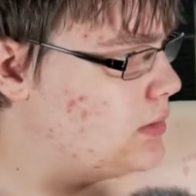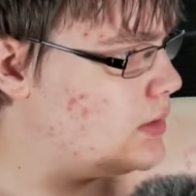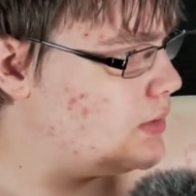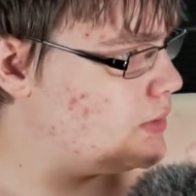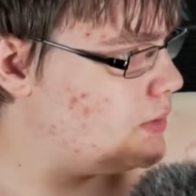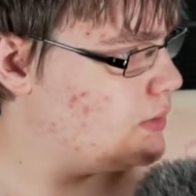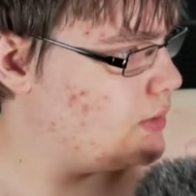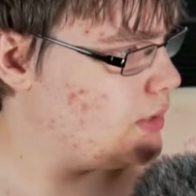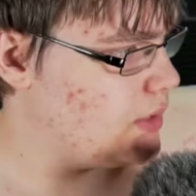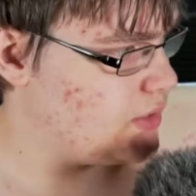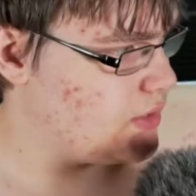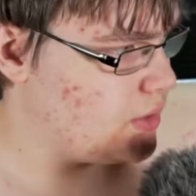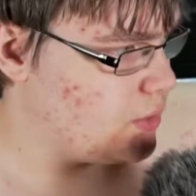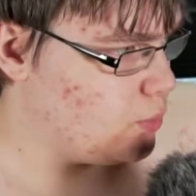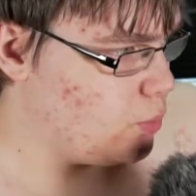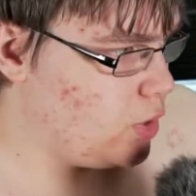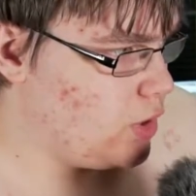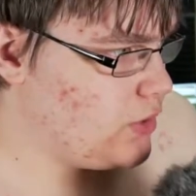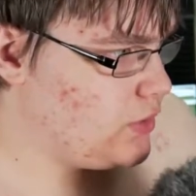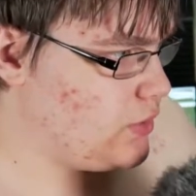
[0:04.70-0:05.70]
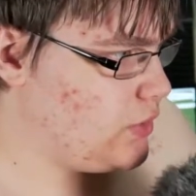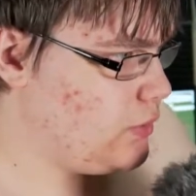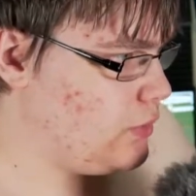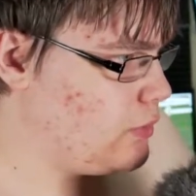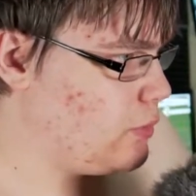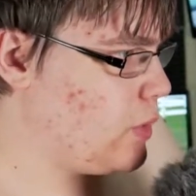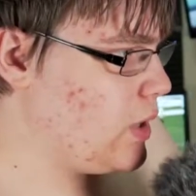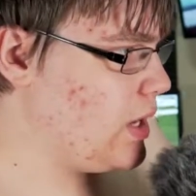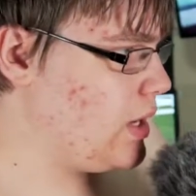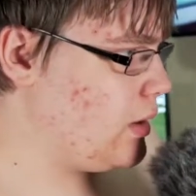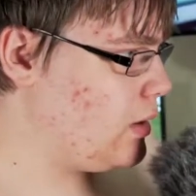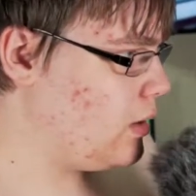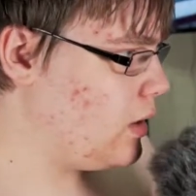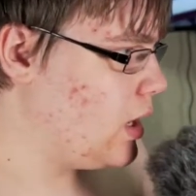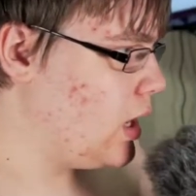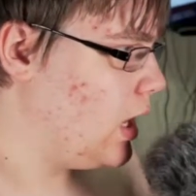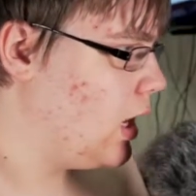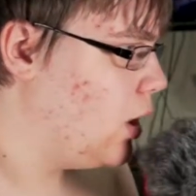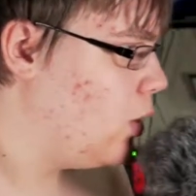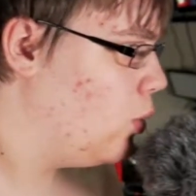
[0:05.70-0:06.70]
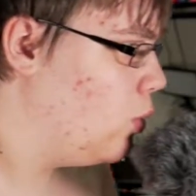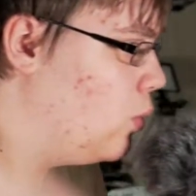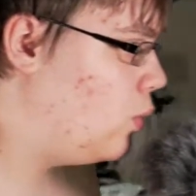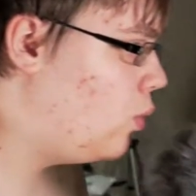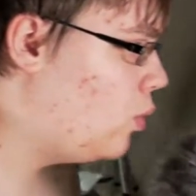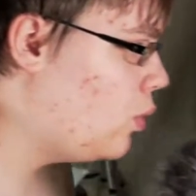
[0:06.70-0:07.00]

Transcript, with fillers: Testing, testing. One, two, three. Hello.